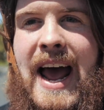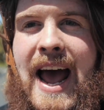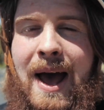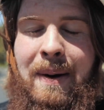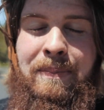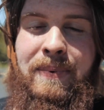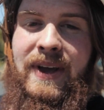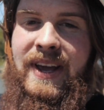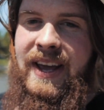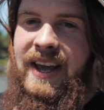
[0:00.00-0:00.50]

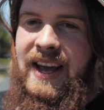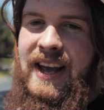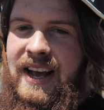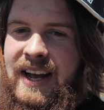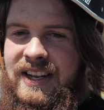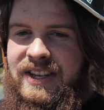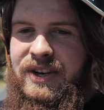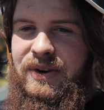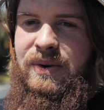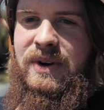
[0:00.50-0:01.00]
happy
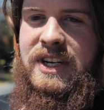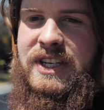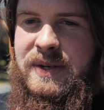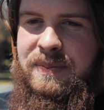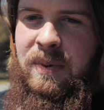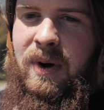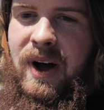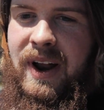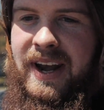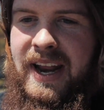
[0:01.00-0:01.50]
to
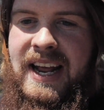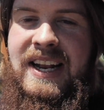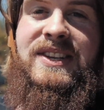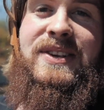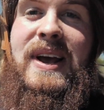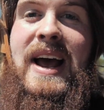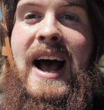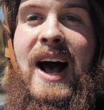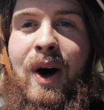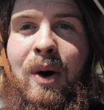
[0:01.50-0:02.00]
respond and
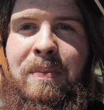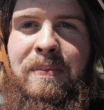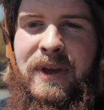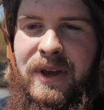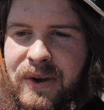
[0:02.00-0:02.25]
to help